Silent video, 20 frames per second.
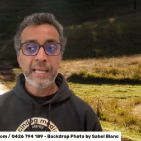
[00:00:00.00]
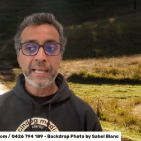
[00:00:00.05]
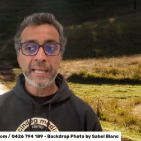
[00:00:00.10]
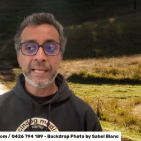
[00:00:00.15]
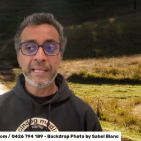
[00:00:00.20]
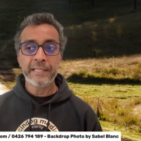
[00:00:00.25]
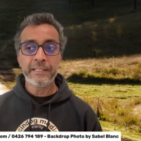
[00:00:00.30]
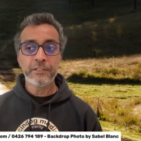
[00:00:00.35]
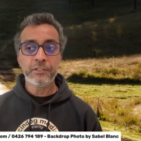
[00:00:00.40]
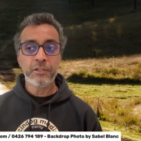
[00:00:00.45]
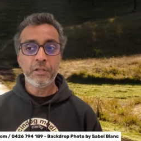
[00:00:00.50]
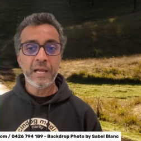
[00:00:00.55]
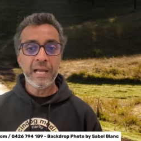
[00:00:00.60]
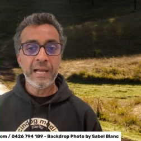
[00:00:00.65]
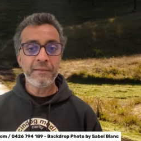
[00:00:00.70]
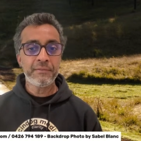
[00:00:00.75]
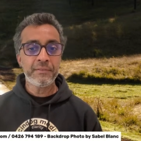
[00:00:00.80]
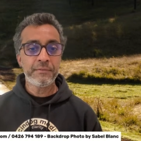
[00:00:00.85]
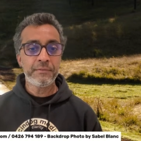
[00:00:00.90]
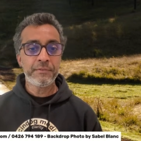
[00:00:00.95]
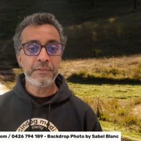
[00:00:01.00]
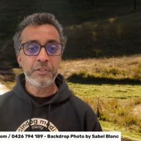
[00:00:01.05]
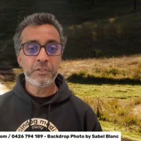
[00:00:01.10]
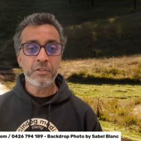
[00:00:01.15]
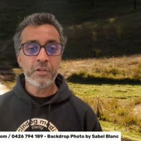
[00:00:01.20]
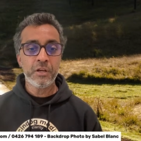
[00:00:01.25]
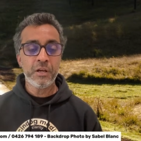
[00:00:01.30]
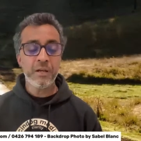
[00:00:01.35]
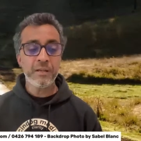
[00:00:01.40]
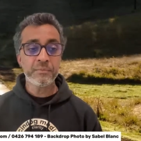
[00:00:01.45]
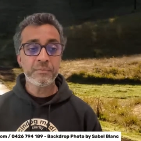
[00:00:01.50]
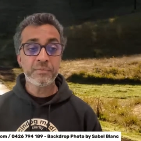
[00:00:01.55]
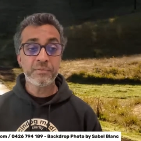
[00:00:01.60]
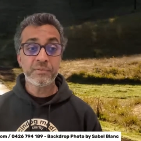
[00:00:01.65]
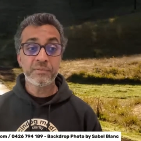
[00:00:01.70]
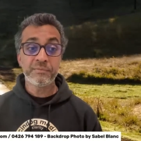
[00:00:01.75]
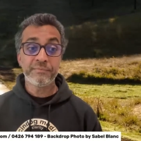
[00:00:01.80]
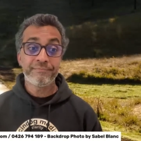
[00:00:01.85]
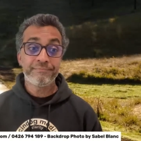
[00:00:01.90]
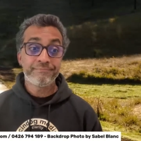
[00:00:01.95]
And after a few
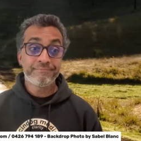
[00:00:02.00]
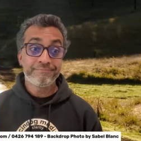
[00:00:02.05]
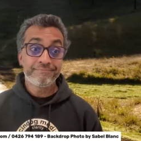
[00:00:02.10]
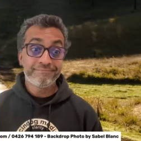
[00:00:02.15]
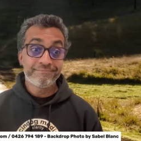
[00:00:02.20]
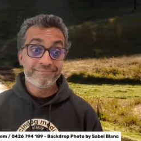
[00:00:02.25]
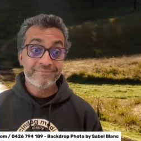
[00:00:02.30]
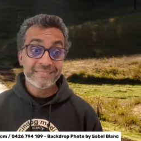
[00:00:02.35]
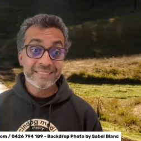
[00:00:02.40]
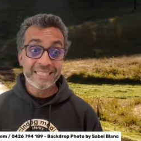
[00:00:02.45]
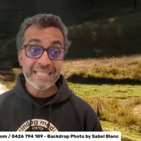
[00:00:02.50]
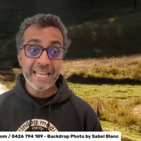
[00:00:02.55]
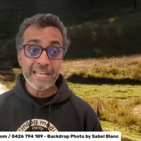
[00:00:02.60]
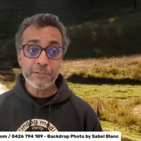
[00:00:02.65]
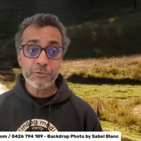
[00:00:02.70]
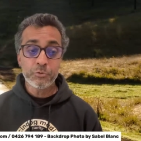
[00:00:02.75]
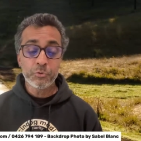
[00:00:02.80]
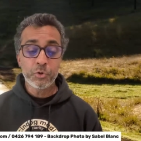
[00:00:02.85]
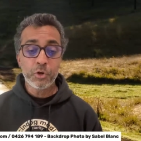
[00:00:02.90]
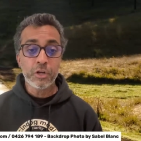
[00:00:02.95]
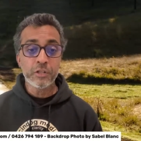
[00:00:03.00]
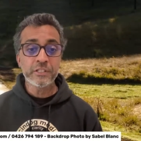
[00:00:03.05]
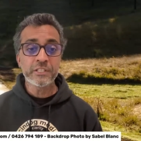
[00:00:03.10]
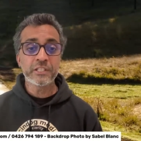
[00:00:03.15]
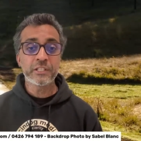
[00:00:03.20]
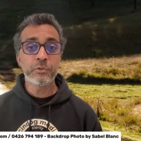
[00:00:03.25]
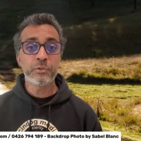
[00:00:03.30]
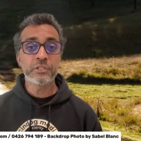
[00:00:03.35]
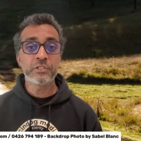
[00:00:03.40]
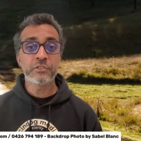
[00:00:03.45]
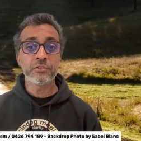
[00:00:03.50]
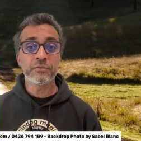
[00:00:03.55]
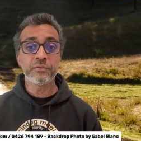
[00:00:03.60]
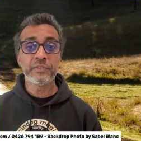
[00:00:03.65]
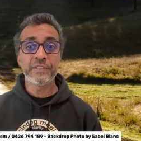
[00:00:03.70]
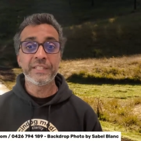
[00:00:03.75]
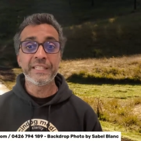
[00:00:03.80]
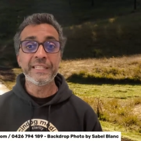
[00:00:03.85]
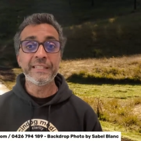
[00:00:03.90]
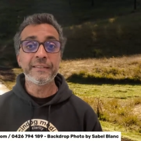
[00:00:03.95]
times, natural consequence
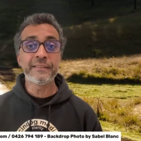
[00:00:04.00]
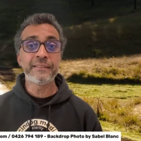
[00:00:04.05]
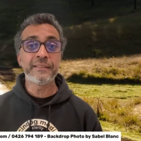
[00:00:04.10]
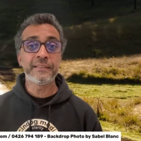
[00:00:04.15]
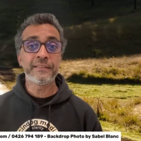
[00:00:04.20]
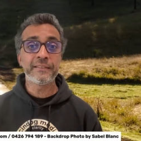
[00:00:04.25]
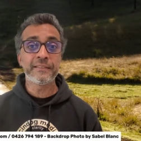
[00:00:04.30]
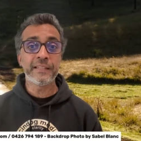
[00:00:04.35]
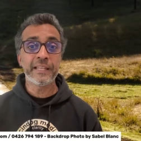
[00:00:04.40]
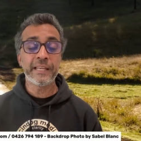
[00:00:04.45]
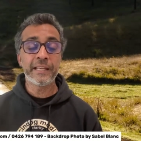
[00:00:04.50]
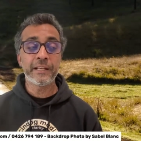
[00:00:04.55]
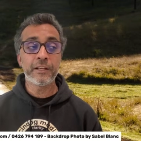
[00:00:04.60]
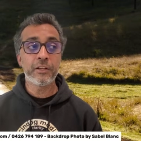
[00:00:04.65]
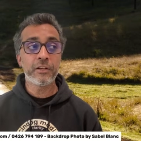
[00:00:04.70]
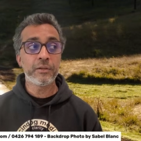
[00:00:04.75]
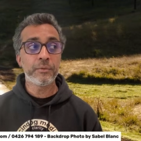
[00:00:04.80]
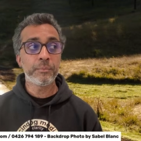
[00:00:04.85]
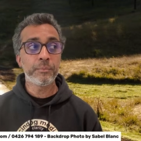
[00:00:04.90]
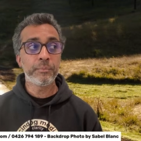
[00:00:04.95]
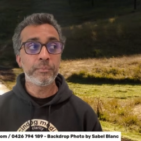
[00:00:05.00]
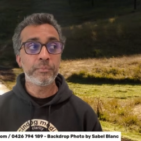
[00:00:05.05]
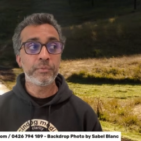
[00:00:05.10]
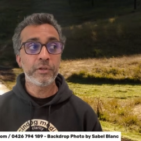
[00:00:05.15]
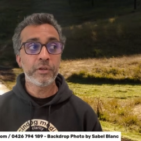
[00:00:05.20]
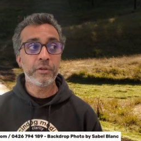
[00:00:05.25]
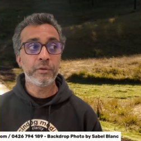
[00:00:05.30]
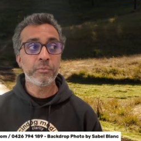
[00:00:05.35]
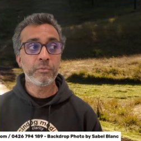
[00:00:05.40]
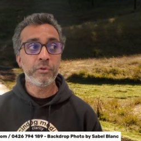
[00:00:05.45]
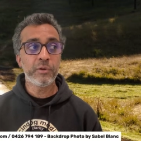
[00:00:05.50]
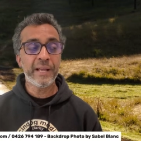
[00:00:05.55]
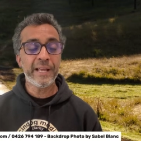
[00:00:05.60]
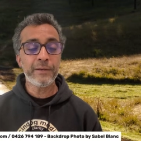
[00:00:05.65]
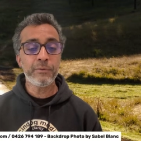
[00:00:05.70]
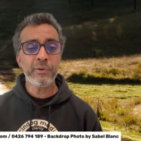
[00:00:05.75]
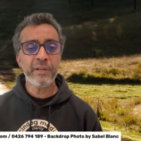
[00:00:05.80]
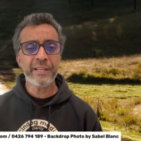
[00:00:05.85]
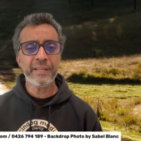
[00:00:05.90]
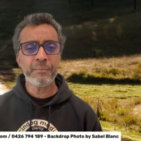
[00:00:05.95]
of this is they're going to go, well, how
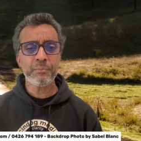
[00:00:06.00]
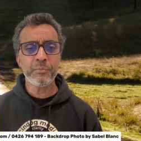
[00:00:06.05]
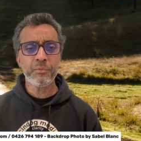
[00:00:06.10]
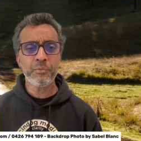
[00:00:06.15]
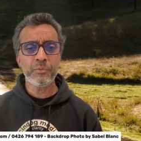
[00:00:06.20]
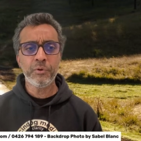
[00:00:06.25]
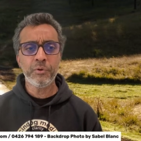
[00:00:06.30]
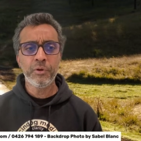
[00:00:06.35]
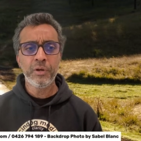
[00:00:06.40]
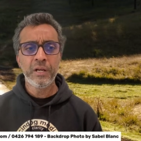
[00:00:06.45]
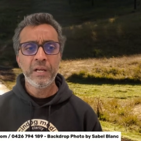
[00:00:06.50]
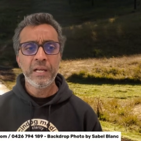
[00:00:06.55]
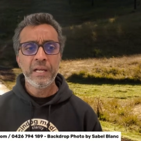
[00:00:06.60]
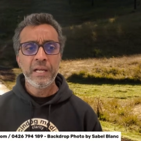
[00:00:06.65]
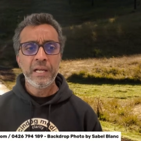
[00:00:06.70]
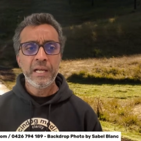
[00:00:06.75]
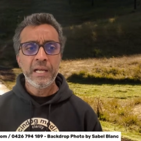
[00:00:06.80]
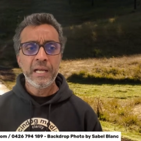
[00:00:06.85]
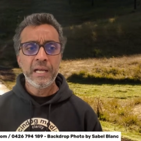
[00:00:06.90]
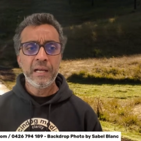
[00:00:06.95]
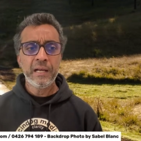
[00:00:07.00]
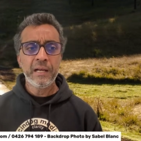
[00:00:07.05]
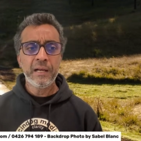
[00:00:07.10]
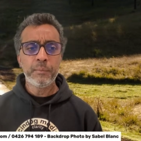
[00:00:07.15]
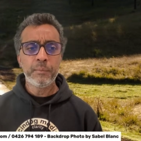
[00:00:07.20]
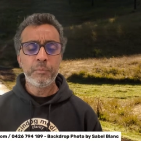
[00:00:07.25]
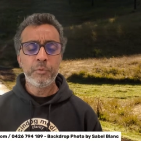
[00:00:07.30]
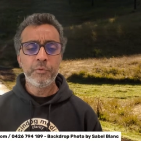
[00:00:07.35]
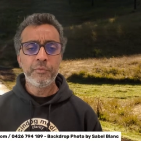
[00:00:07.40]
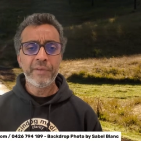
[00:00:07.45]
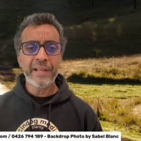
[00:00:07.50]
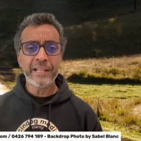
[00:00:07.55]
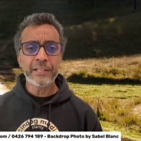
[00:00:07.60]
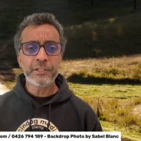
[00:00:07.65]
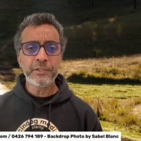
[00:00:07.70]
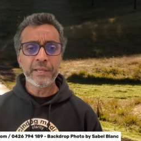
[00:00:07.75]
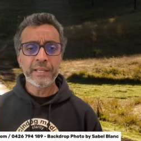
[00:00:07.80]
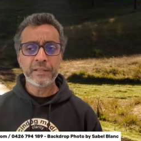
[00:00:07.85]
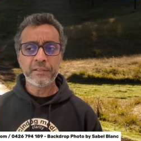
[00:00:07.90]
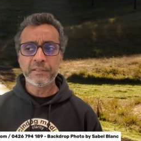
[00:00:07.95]
do I get more
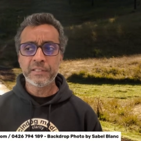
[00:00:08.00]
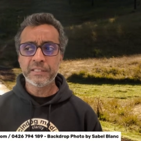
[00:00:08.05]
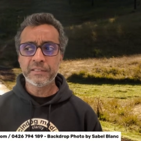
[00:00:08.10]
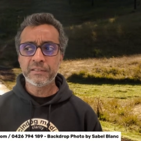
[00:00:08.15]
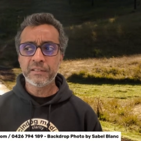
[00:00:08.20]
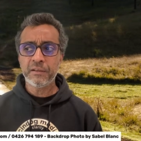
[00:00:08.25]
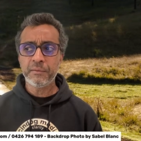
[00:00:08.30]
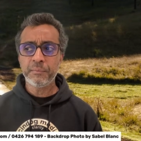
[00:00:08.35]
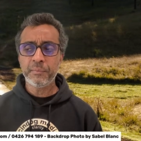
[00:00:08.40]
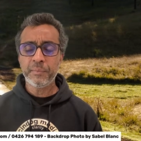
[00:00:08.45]
value out of this?